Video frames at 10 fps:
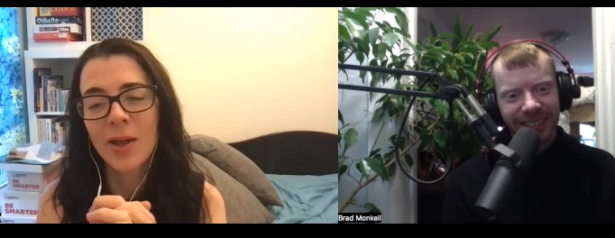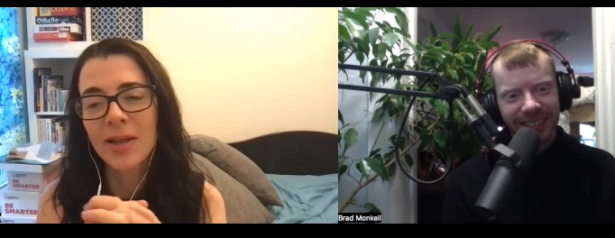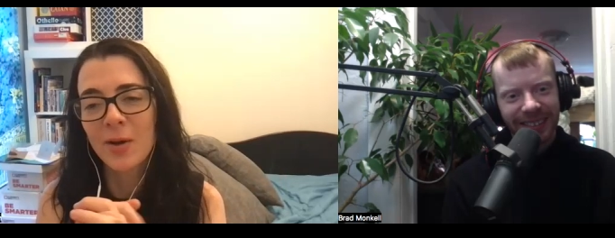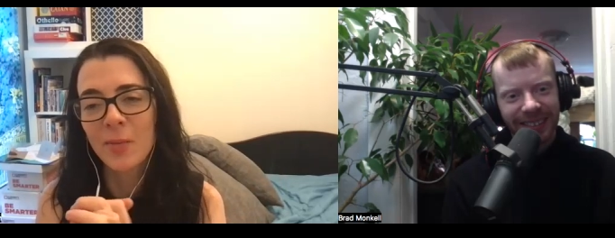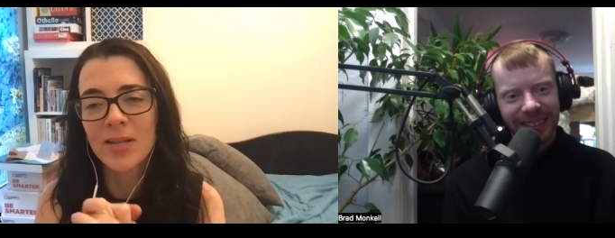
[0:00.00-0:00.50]

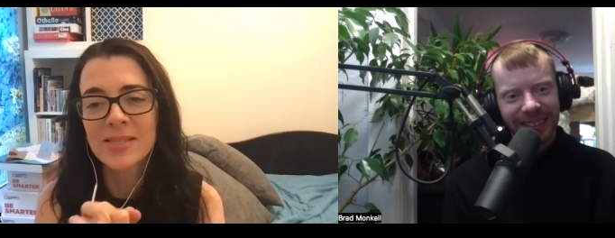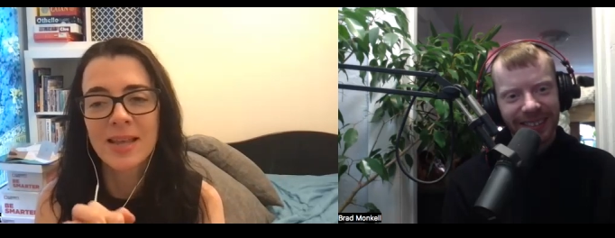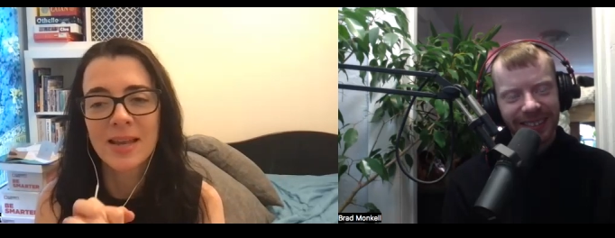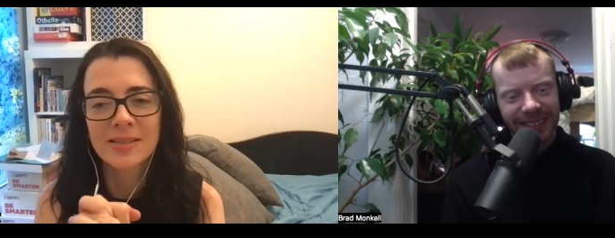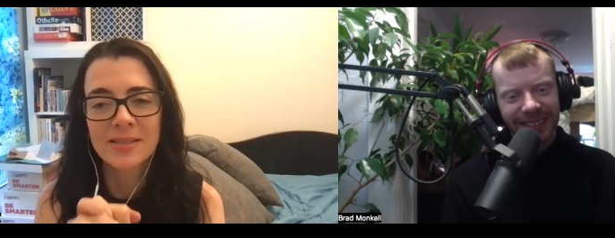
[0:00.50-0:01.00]
Speaker 1: I know what
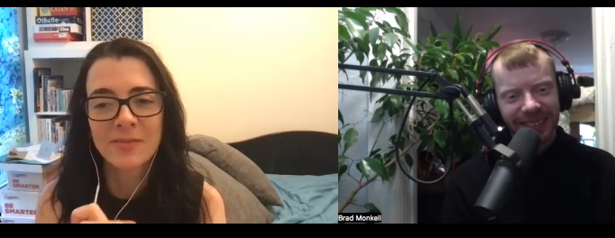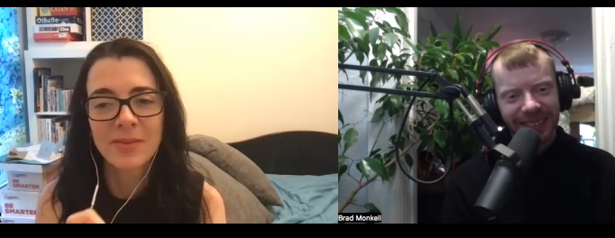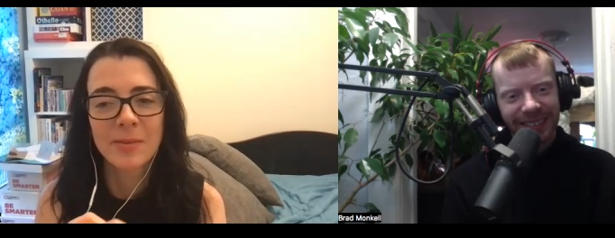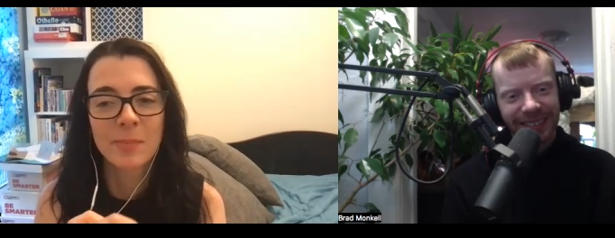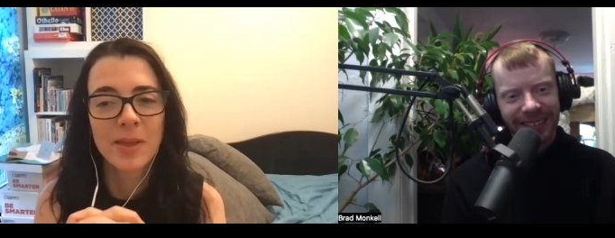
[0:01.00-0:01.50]
it's like to
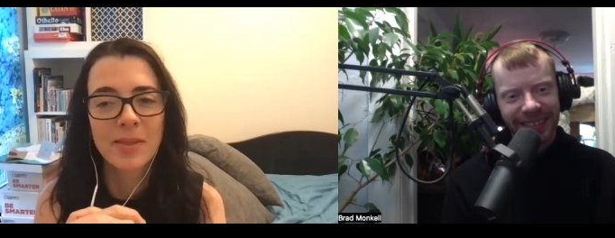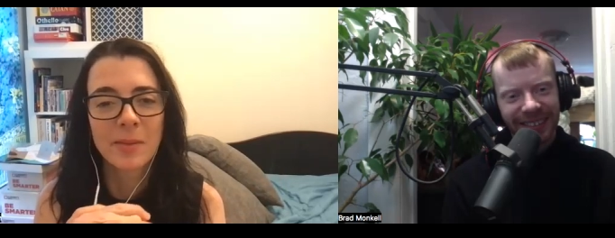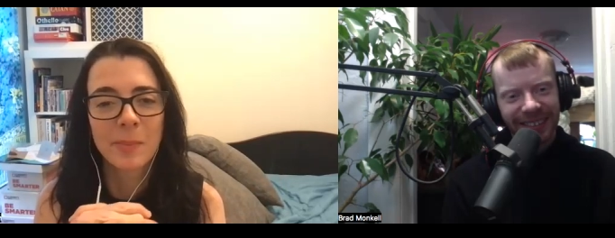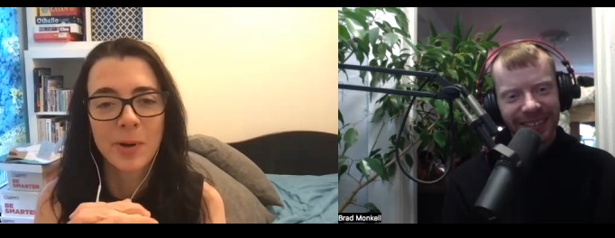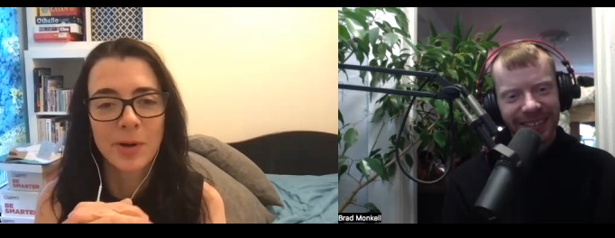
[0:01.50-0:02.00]
live in
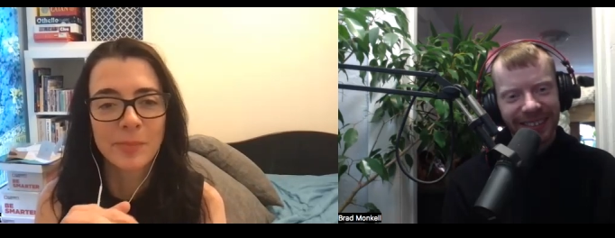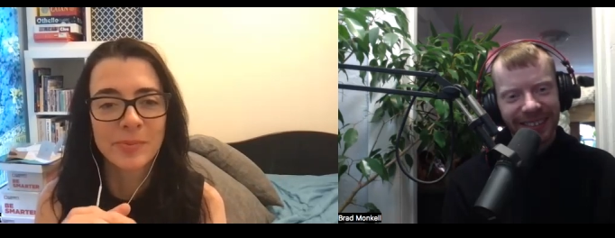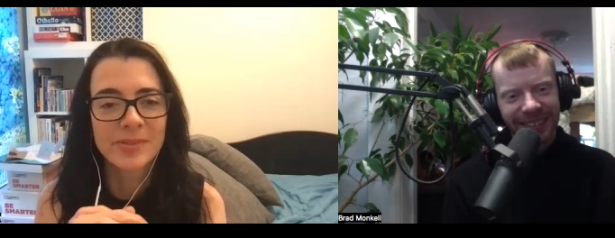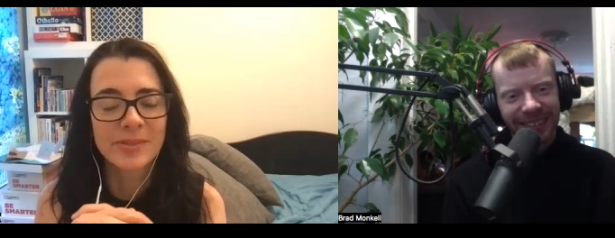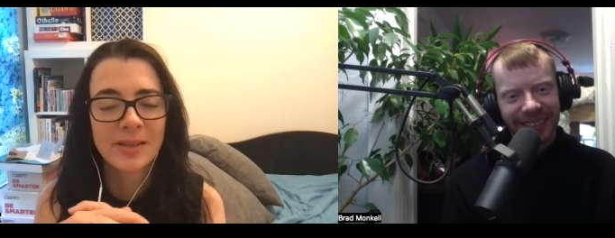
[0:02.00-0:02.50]
the burbs.